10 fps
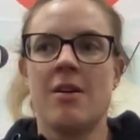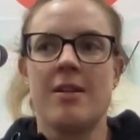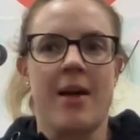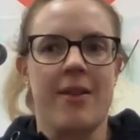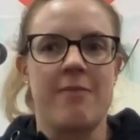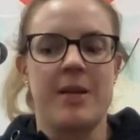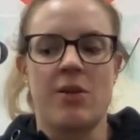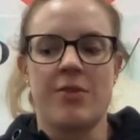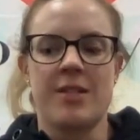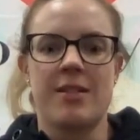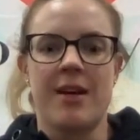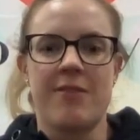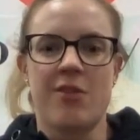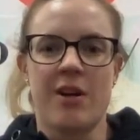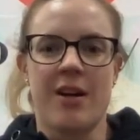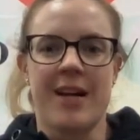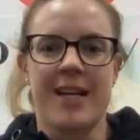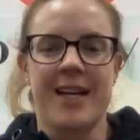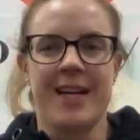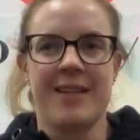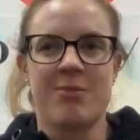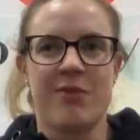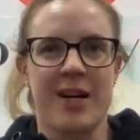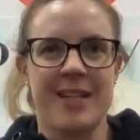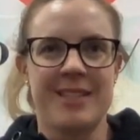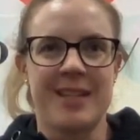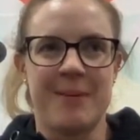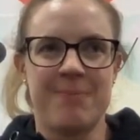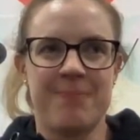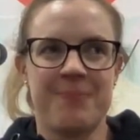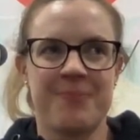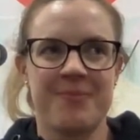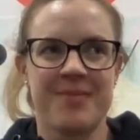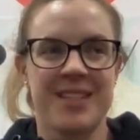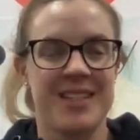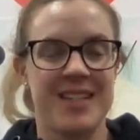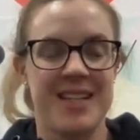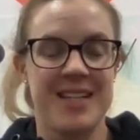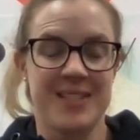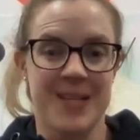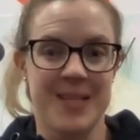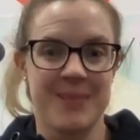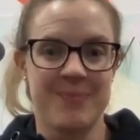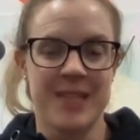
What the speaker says: now that I've been on this side for it, I can provide some insight.